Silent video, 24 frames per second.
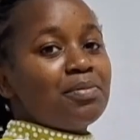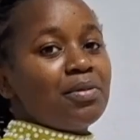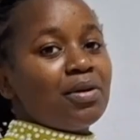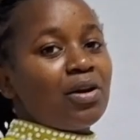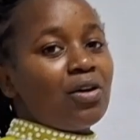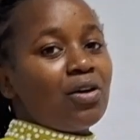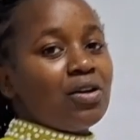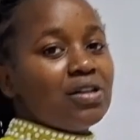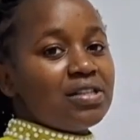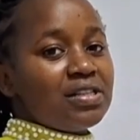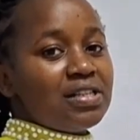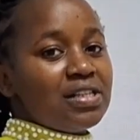
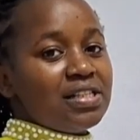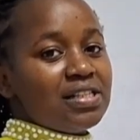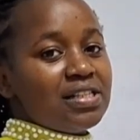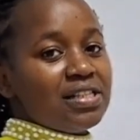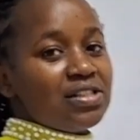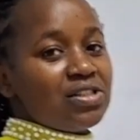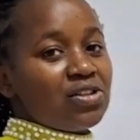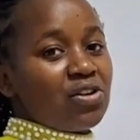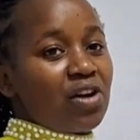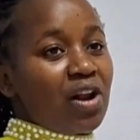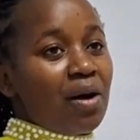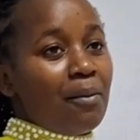because this
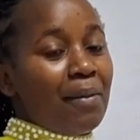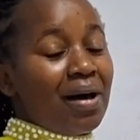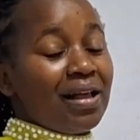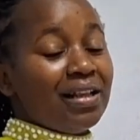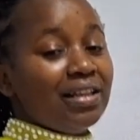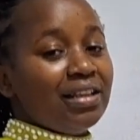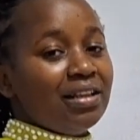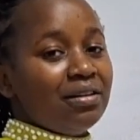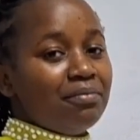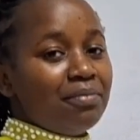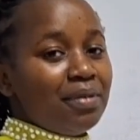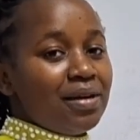is on a
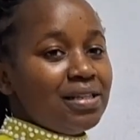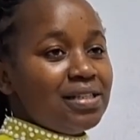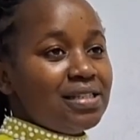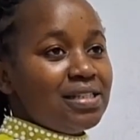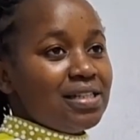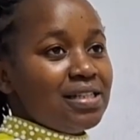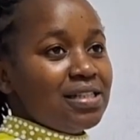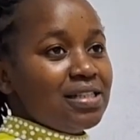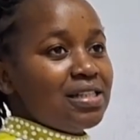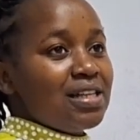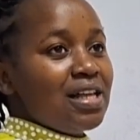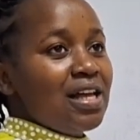monthly
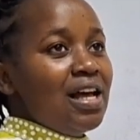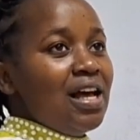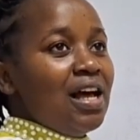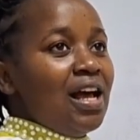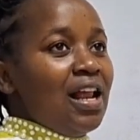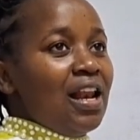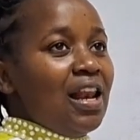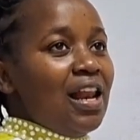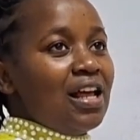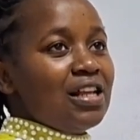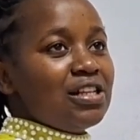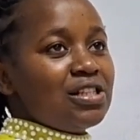basis,
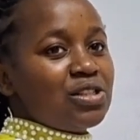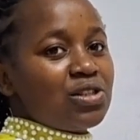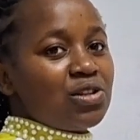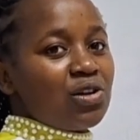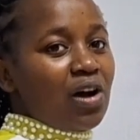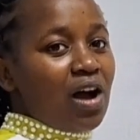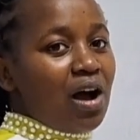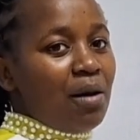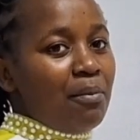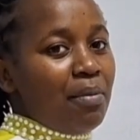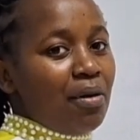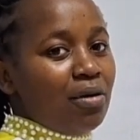let's talk
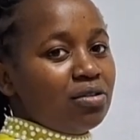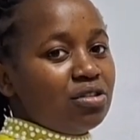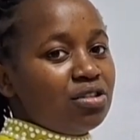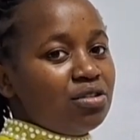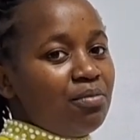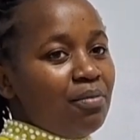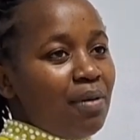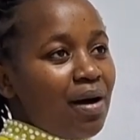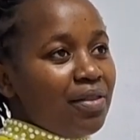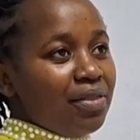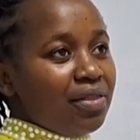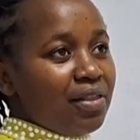about
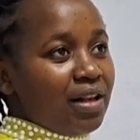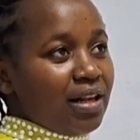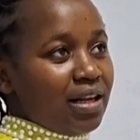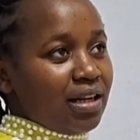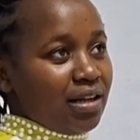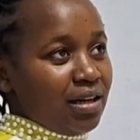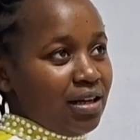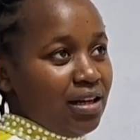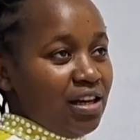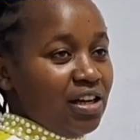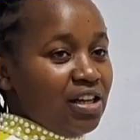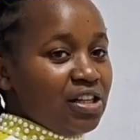monthly.
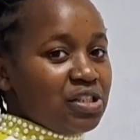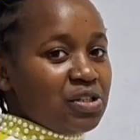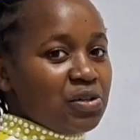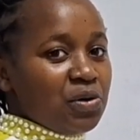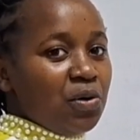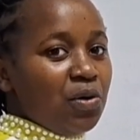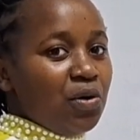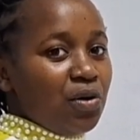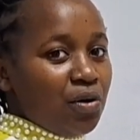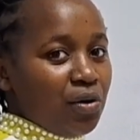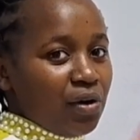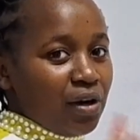
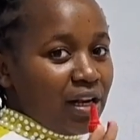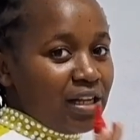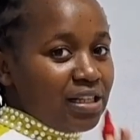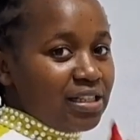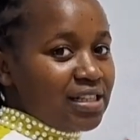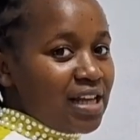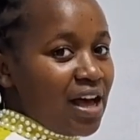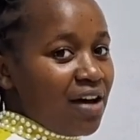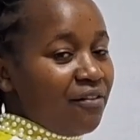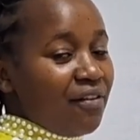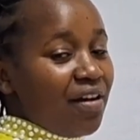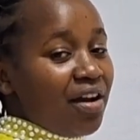So
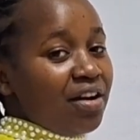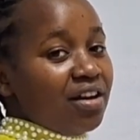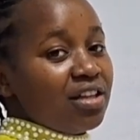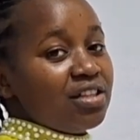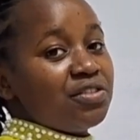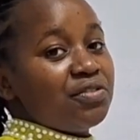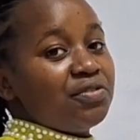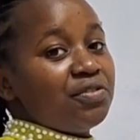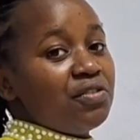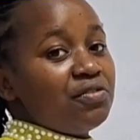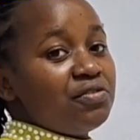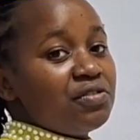let's average
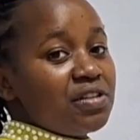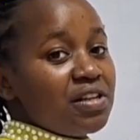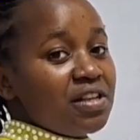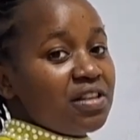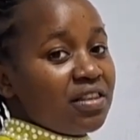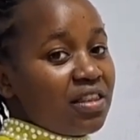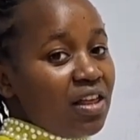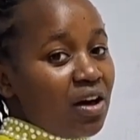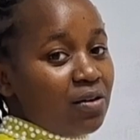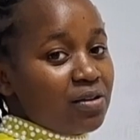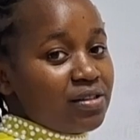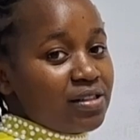
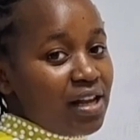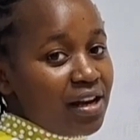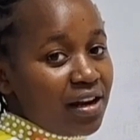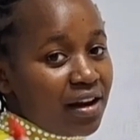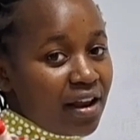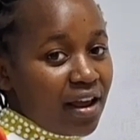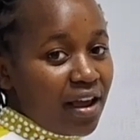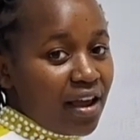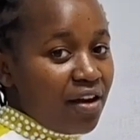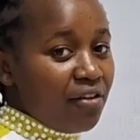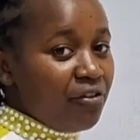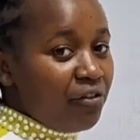
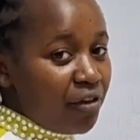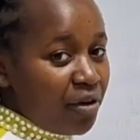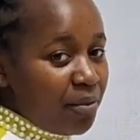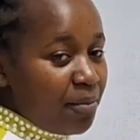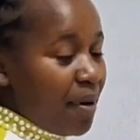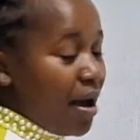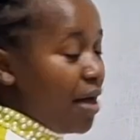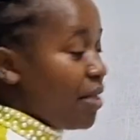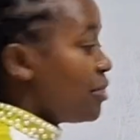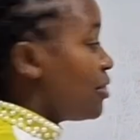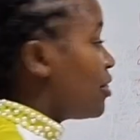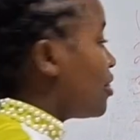15,000 every month.